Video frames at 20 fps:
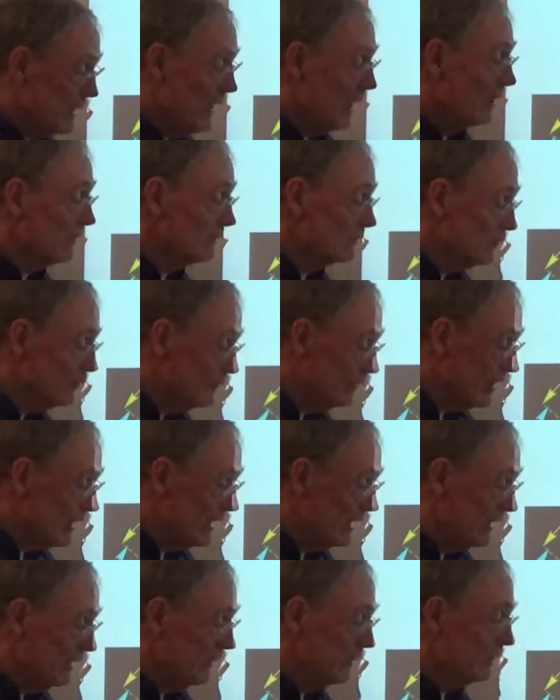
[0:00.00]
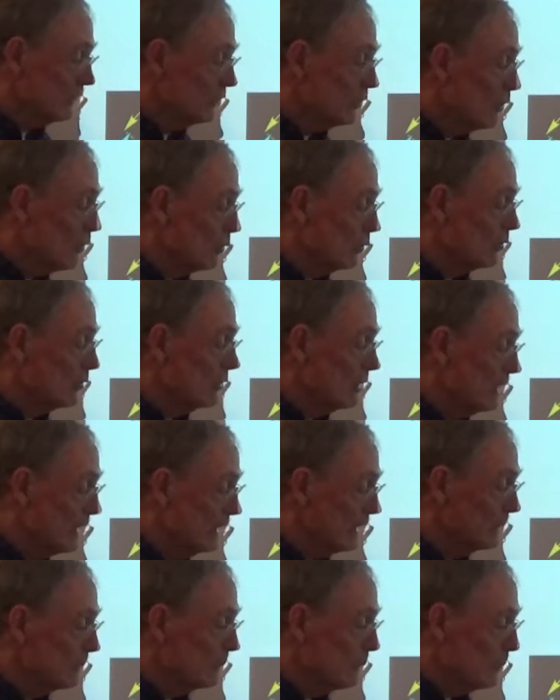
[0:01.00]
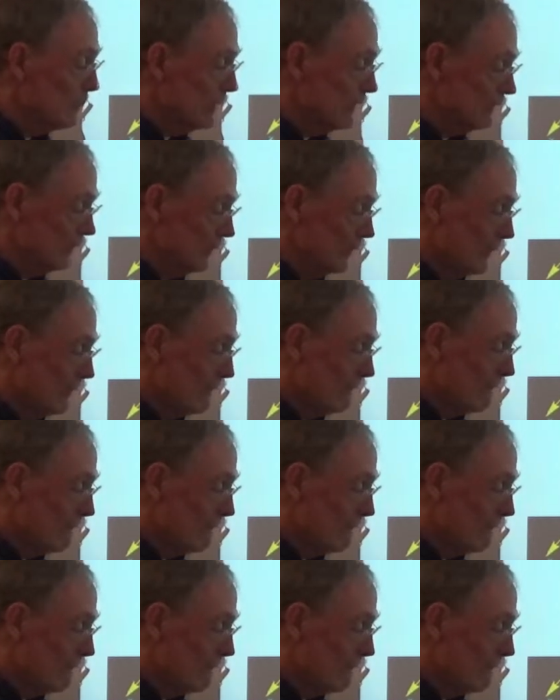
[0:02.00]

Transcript: of J, the total angular momentum.